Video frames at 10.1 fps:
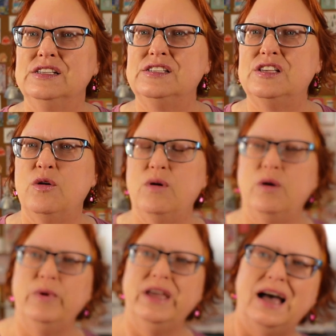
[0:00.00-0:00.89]
so
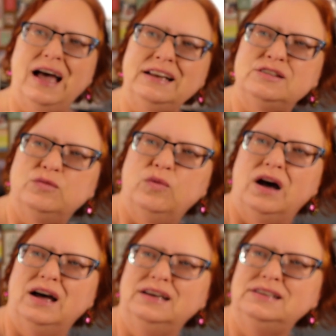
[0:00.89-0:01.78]
what we got
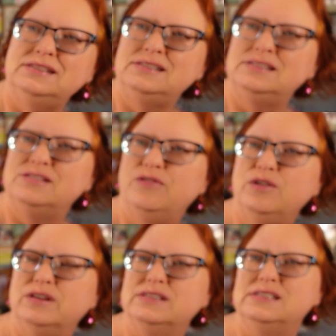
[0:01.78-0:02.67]
was, if
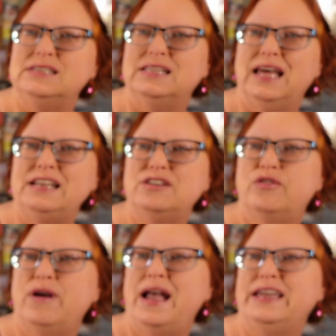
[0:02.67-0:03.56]
you can see that,
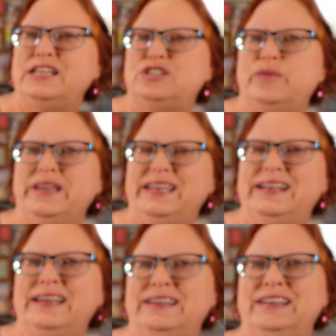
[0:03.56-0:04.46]
Craggy
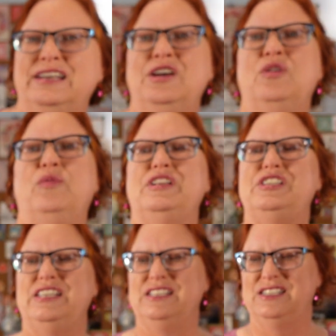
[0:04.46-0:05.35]
Tweed,
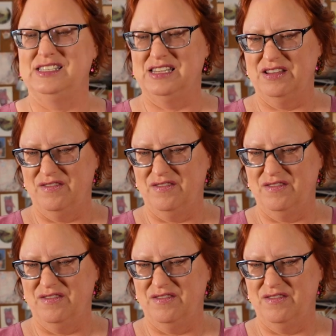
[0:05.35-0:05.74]
which is